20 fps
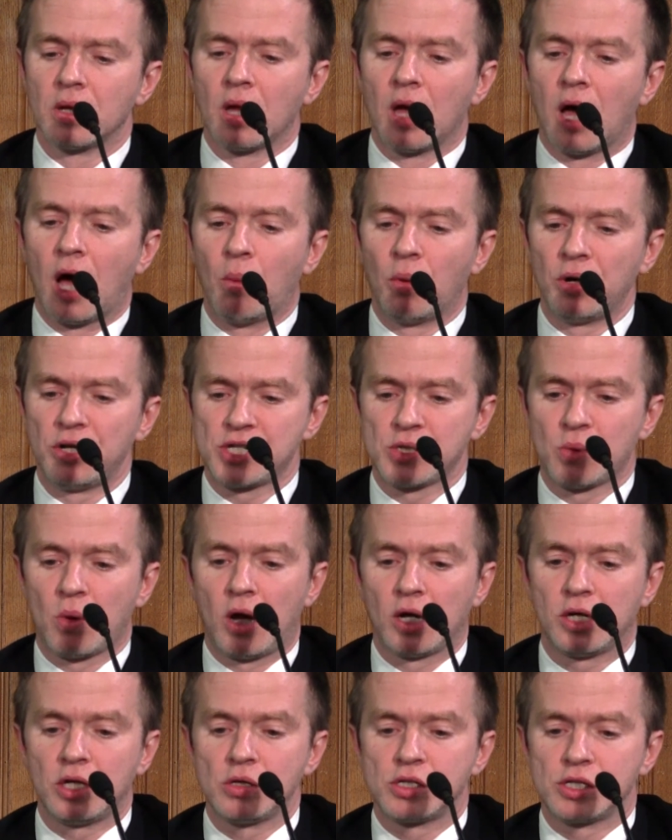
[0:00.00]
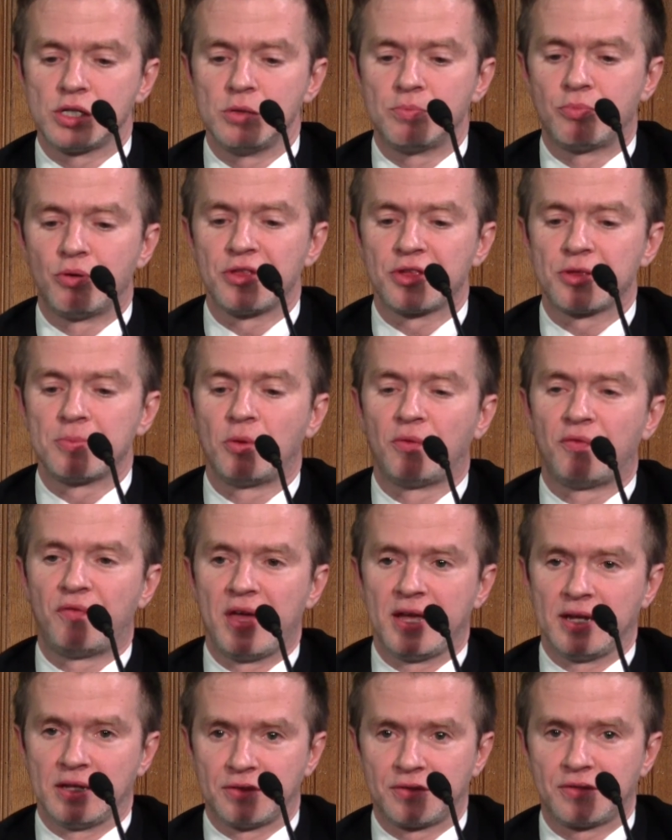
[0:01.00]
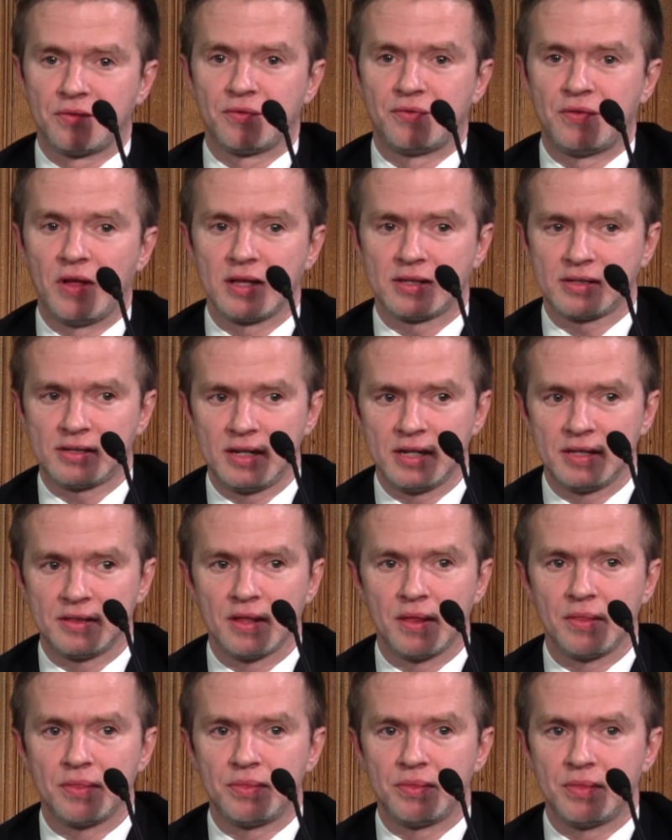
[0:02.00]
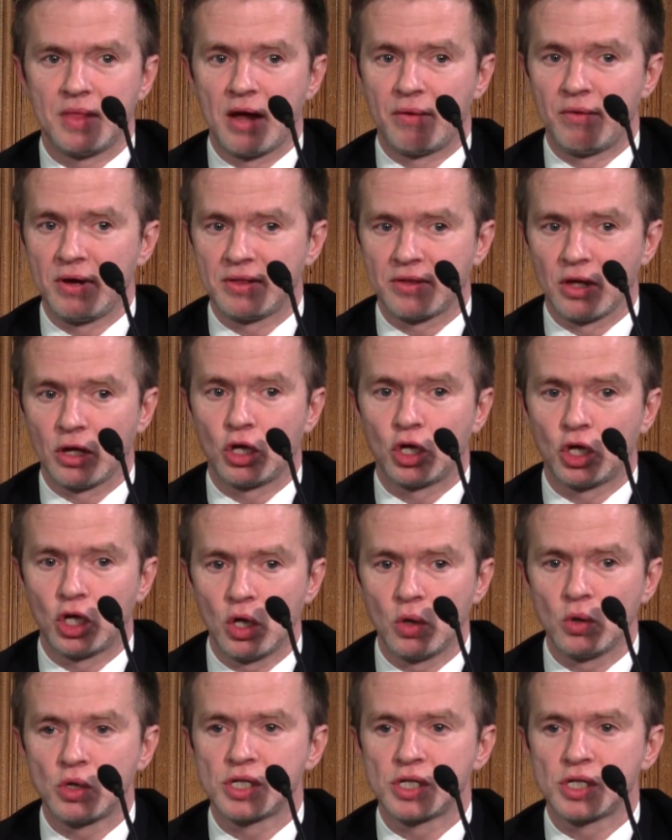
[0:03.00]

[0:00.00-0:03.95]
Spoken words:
I wanted to argue two principal things. Firstly, that there is a huge